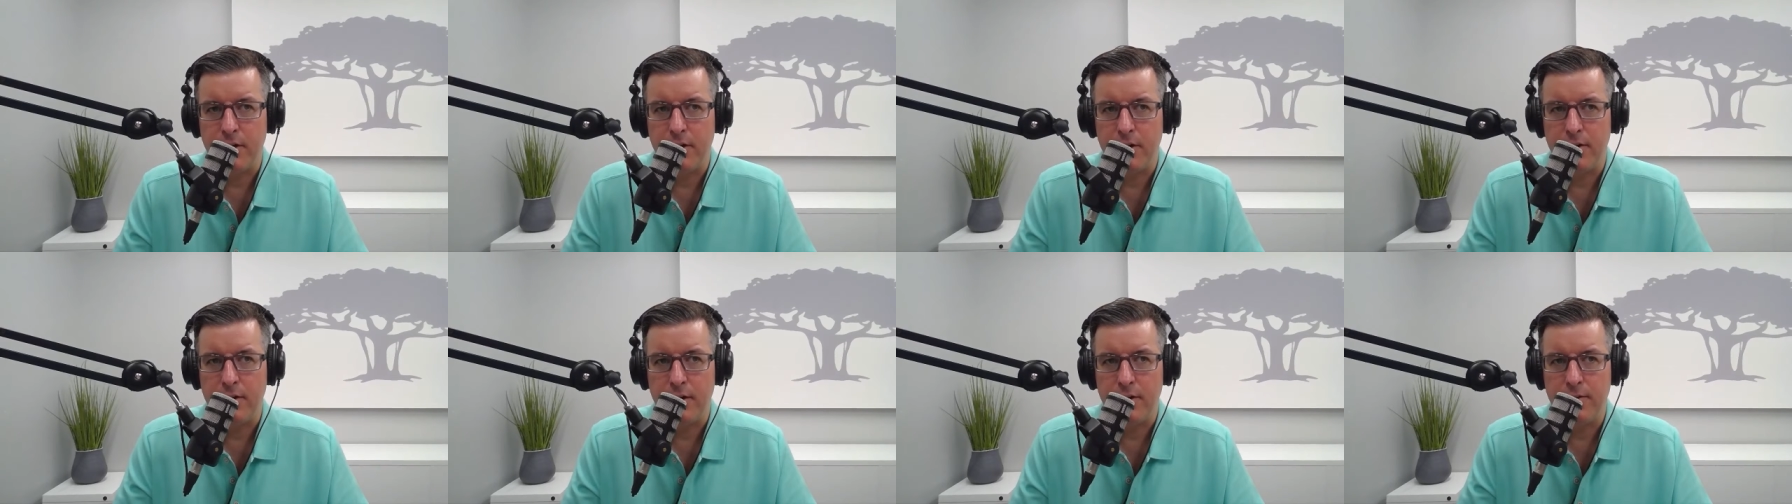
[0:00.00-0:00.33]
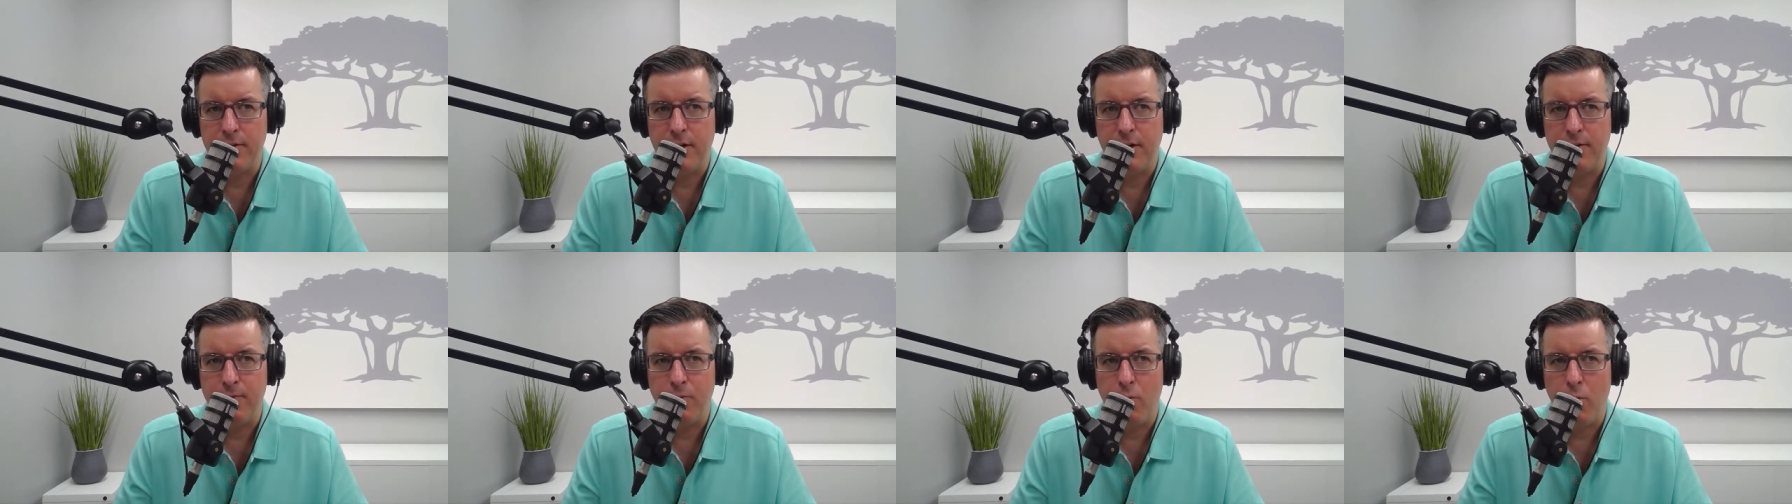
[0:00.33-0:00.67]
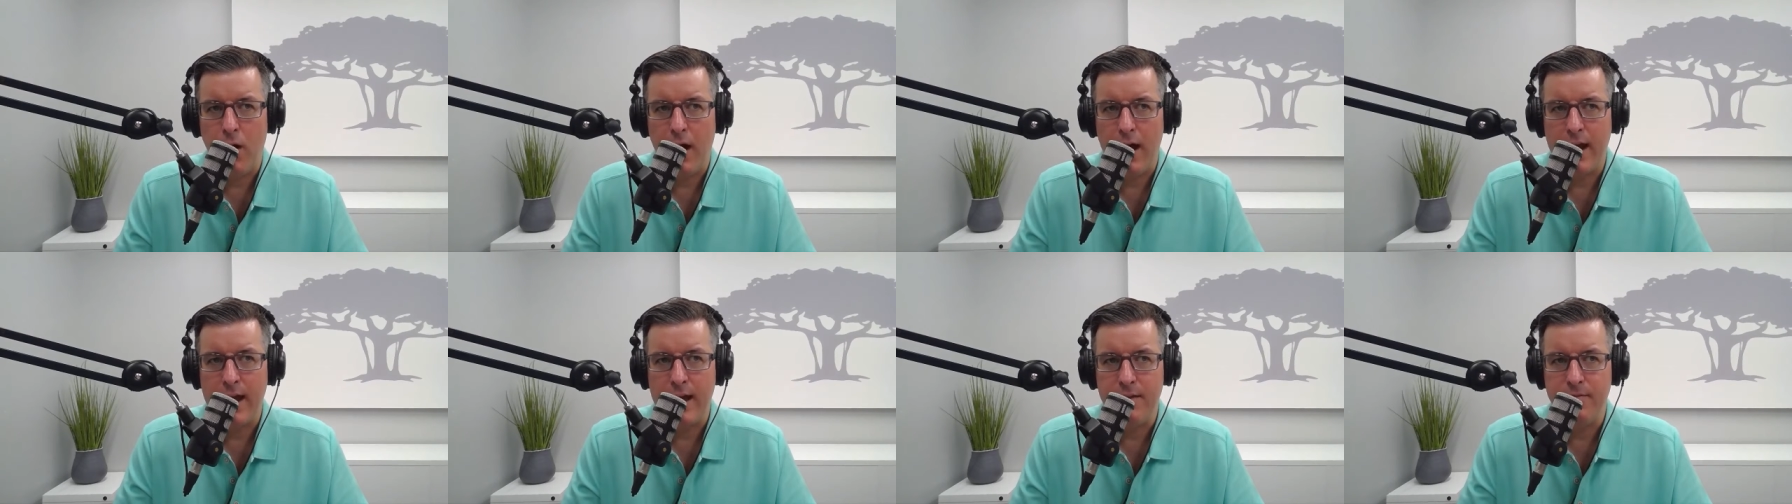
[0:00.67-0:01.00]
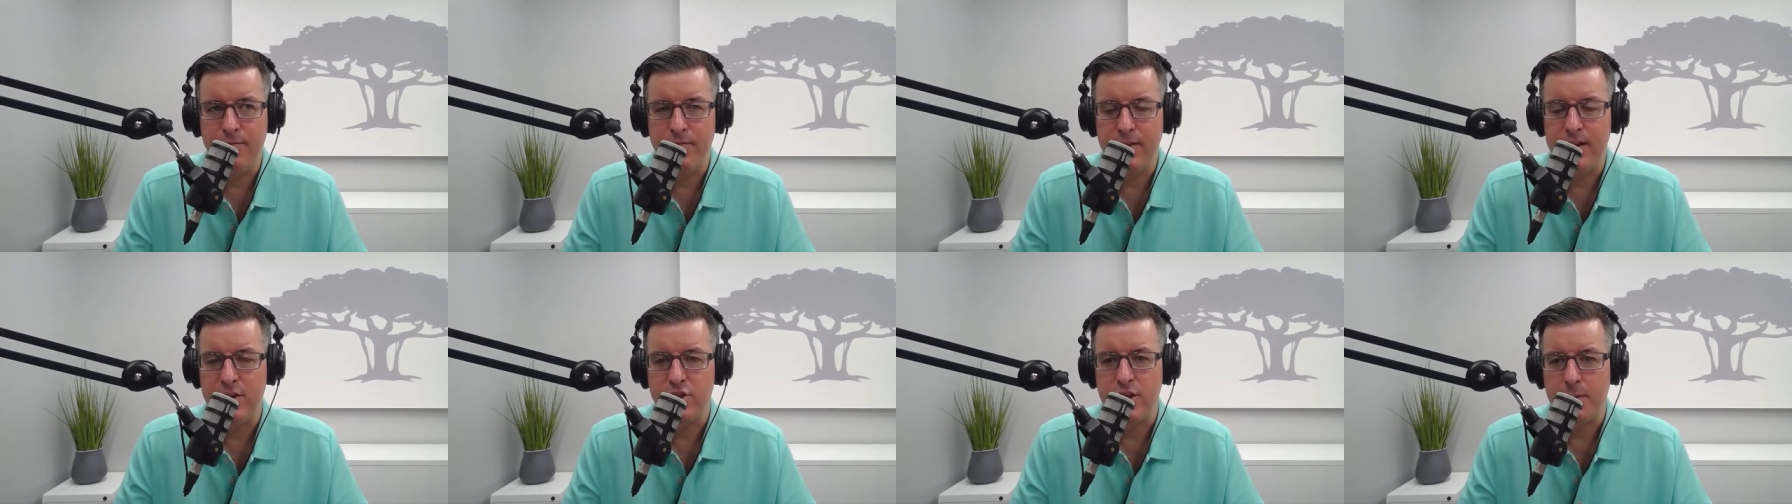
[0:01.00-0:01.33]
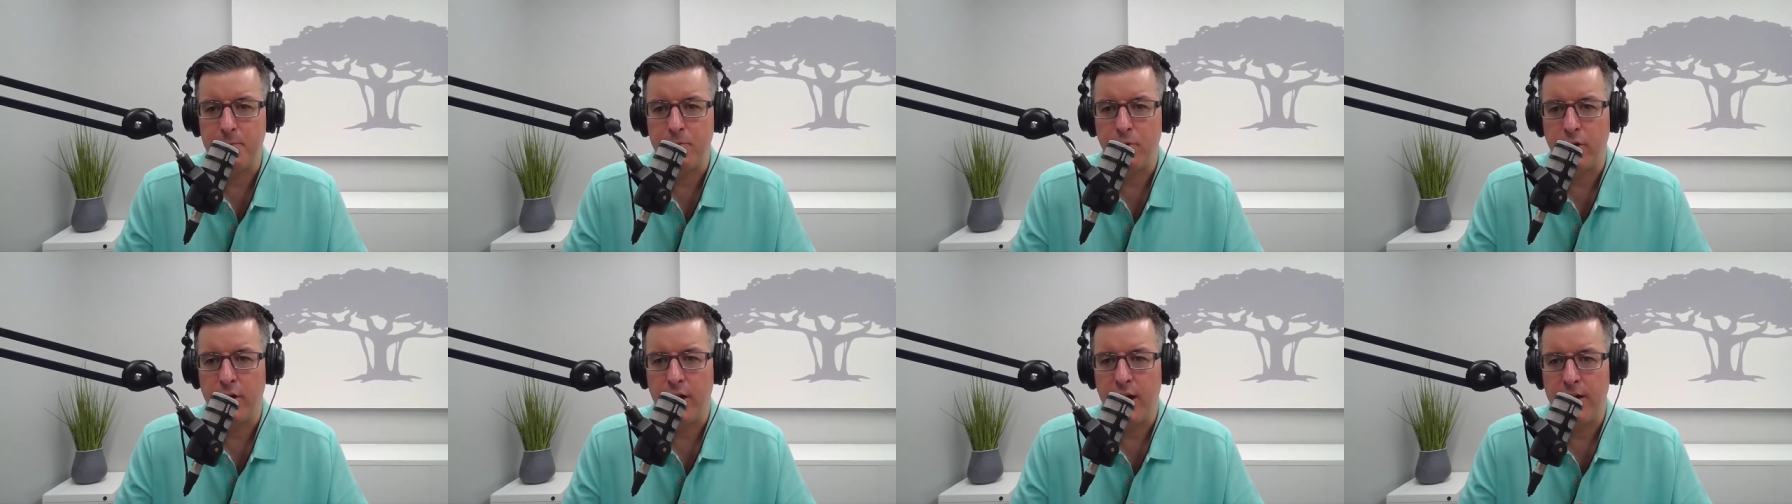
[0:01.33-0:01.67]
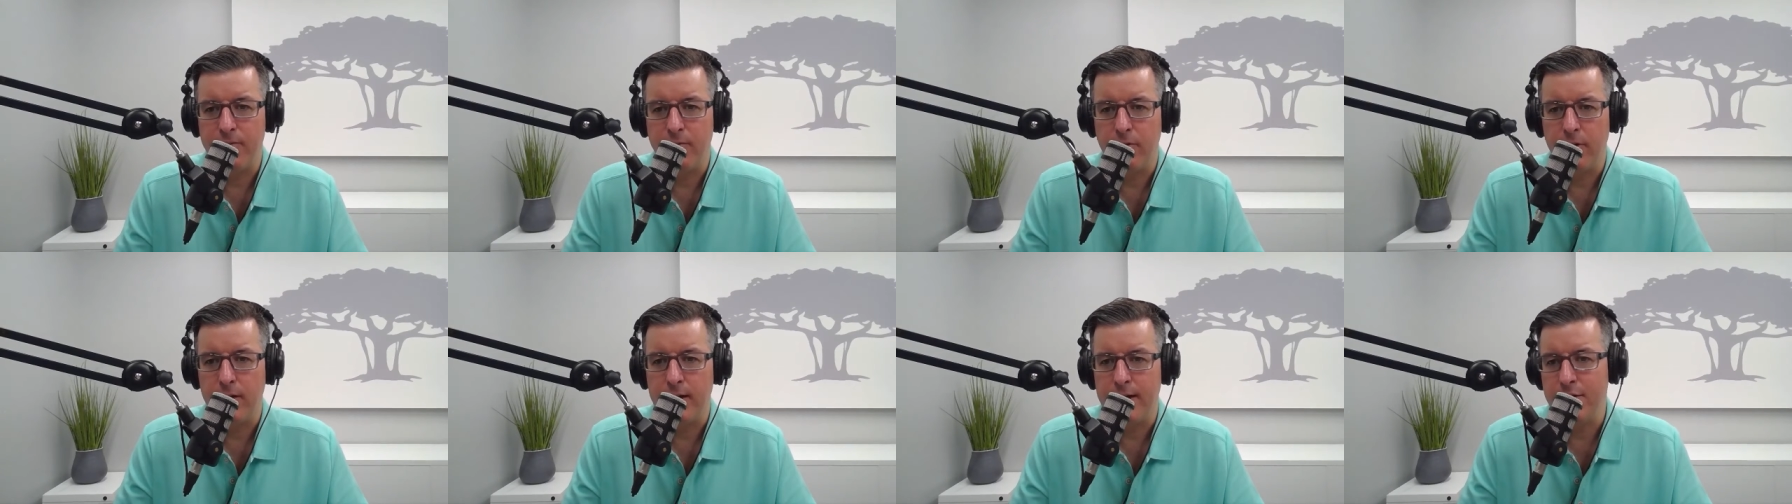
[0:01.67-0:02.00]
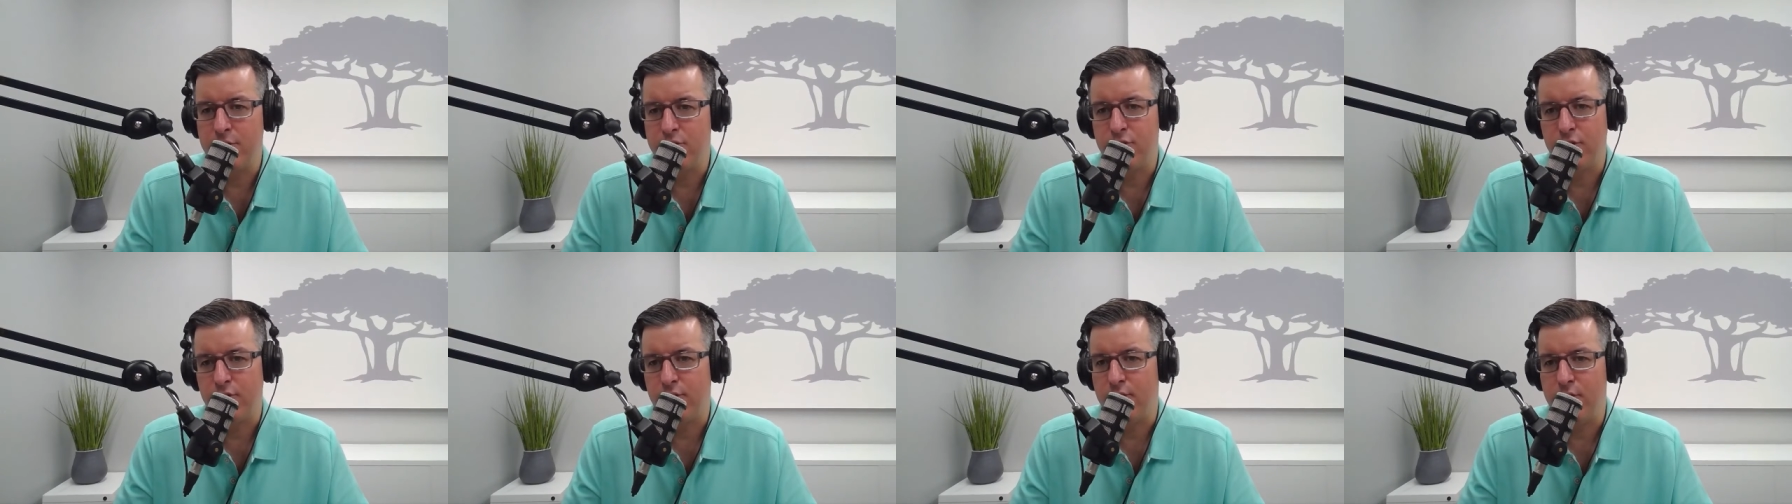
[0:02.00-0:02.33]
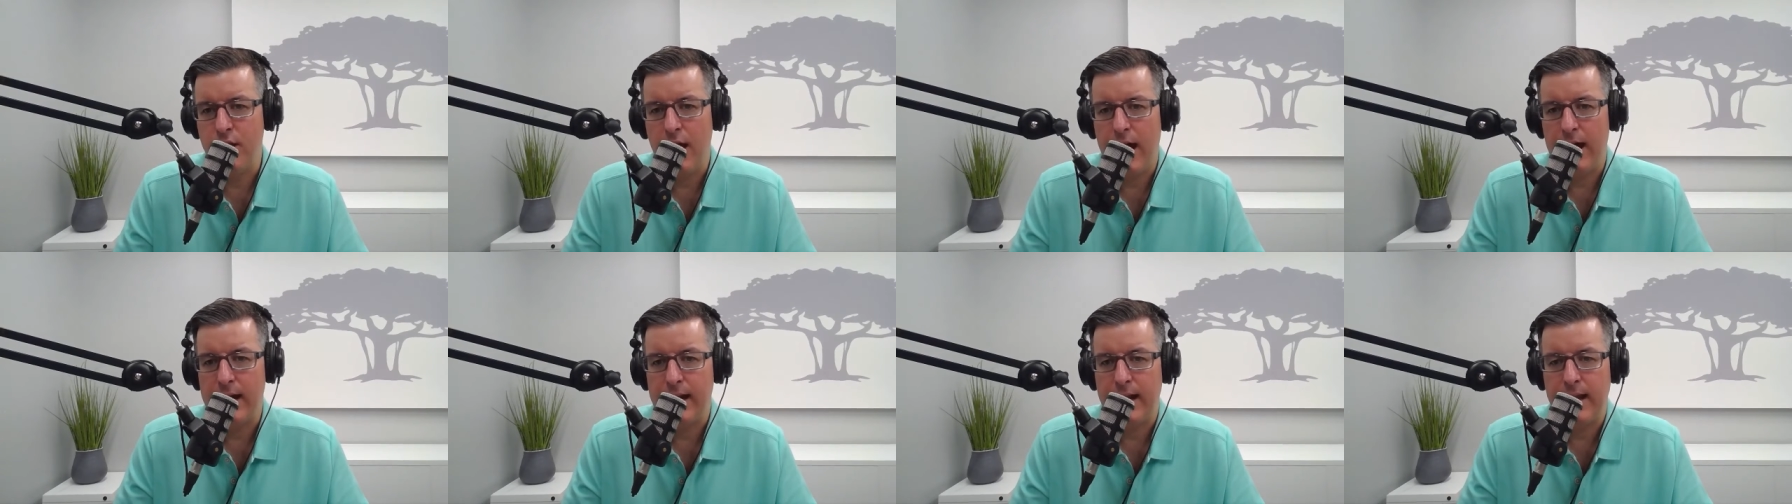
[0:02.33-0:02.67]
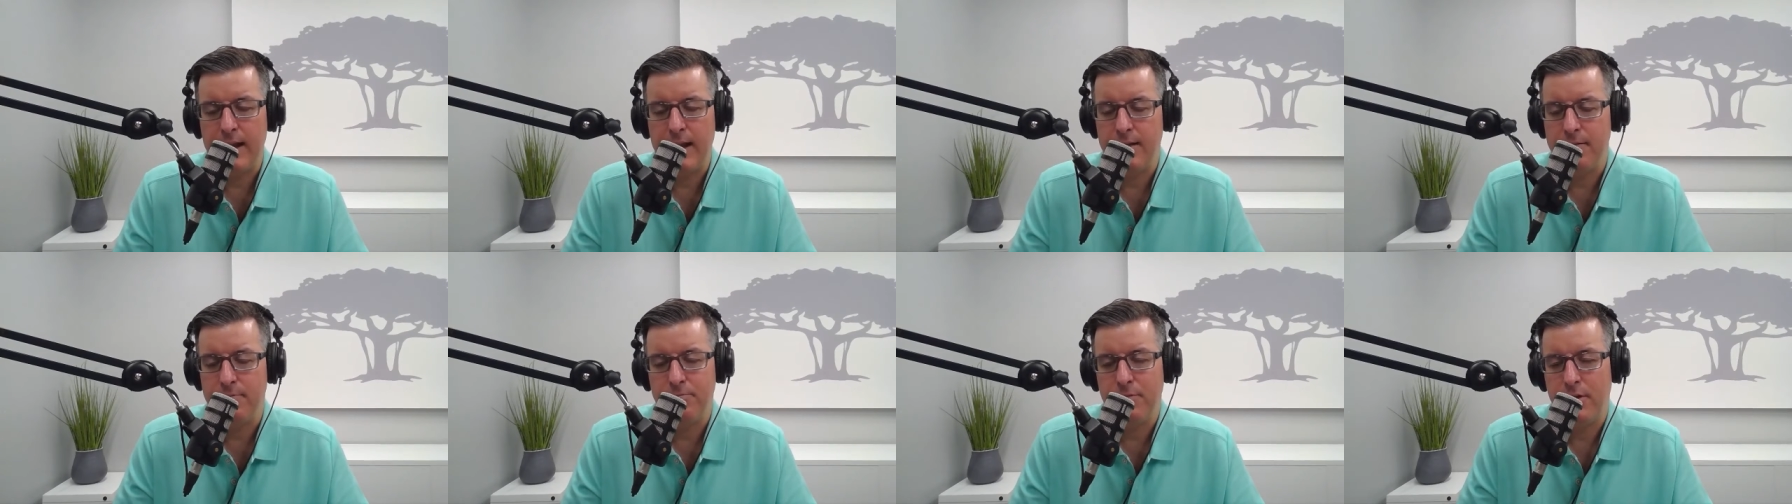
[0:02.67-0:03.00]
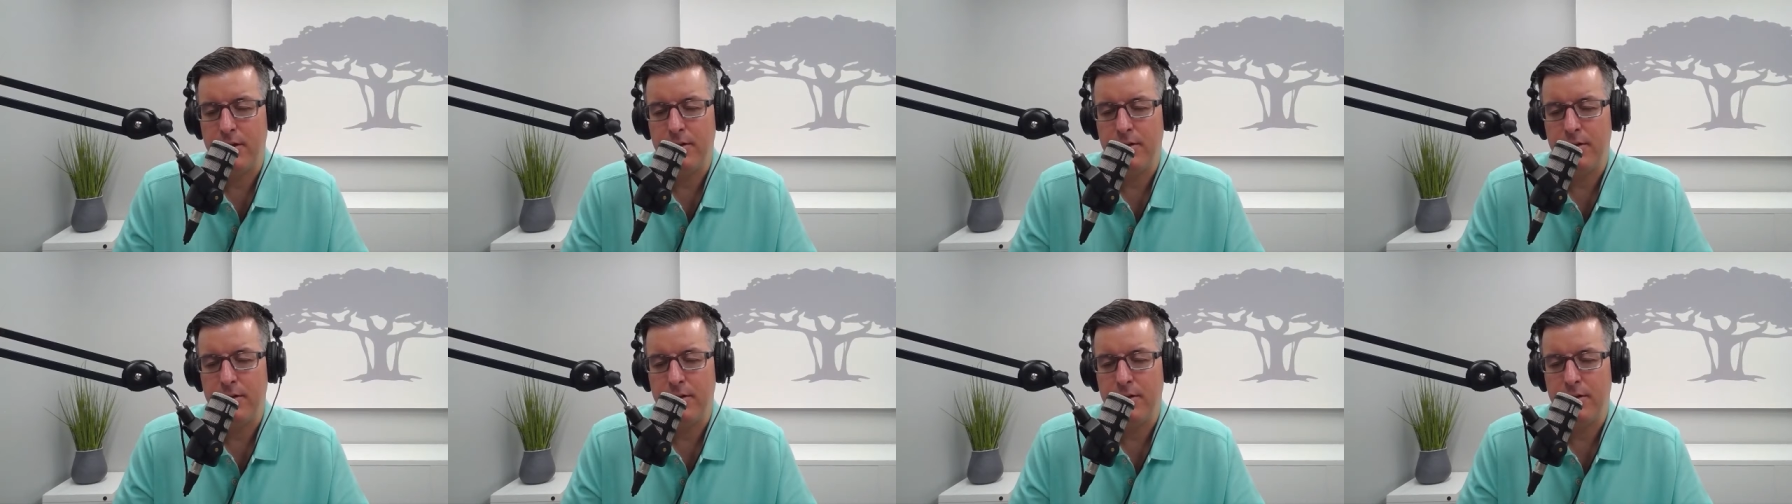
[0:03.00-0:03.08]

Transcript: uh, of why a V-shaped recovery is just not a,